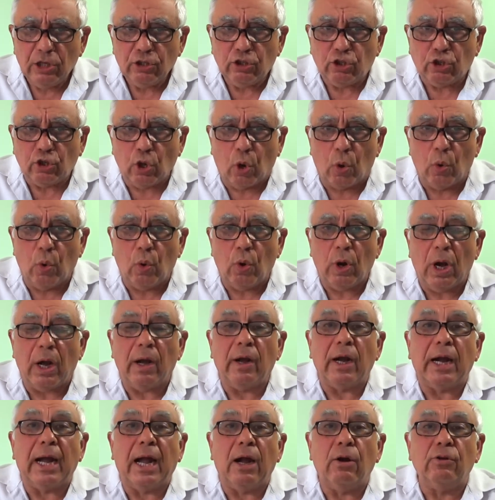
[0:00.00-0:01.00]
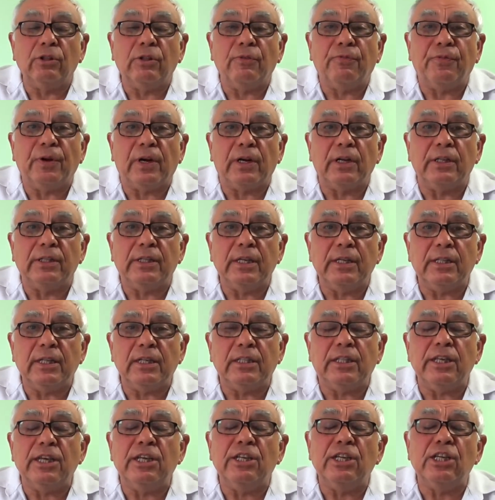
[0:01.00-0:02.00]
So, how the Pharaoh did
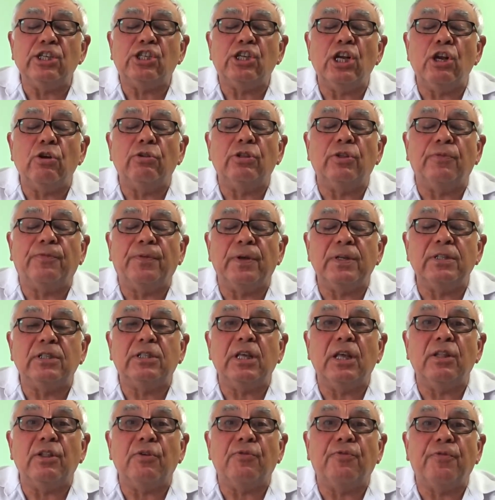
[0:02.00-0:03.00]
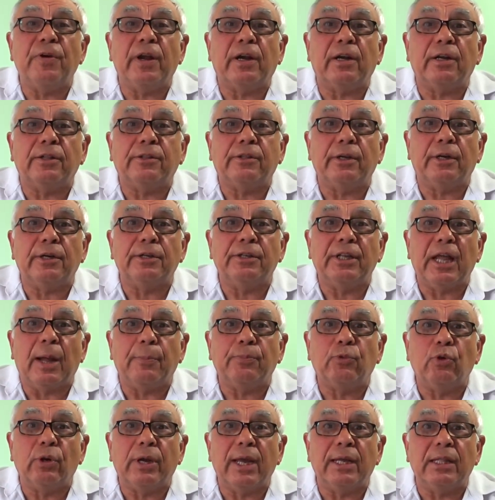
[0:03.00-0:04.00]
it? Initially, on the first day, the Pharaoh turned
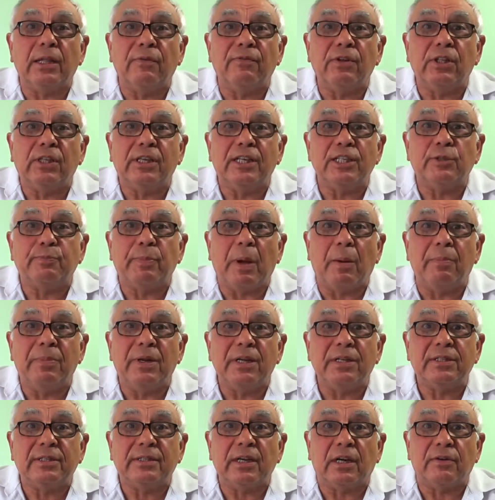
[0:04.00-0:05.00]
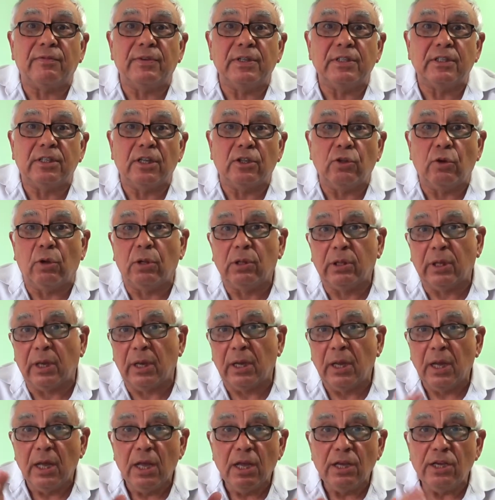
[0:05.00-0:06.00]
up together with his public servants and all the
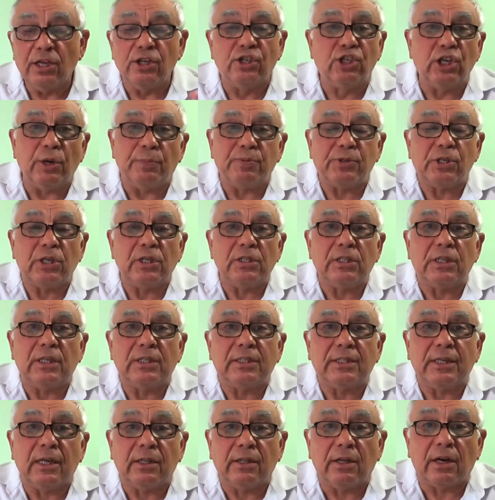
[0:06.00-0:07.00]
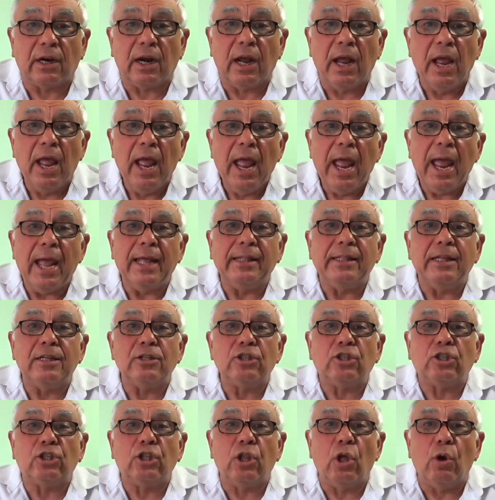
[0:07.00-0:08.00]
Egyptians, etc. And then,
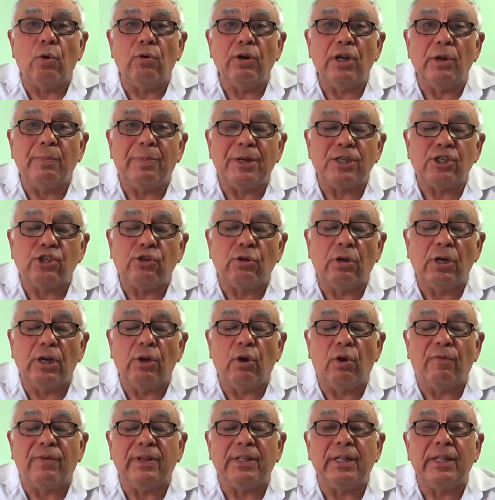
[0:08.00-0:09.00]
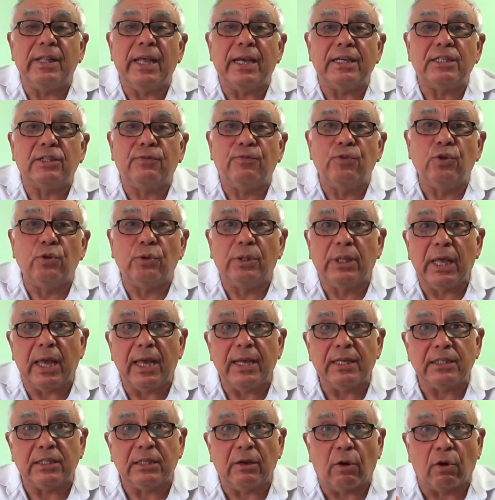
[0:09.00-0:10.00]
slowly but surely, over the next few
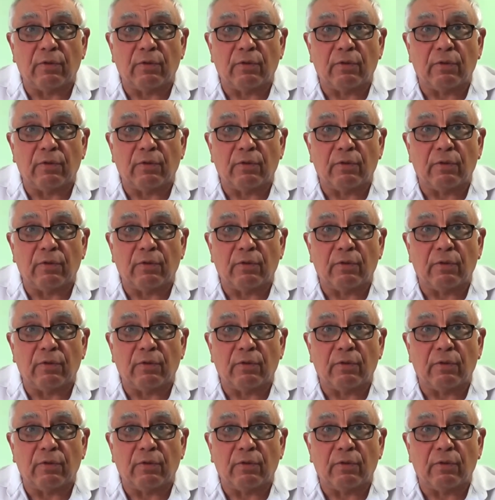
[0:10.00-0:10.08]
days or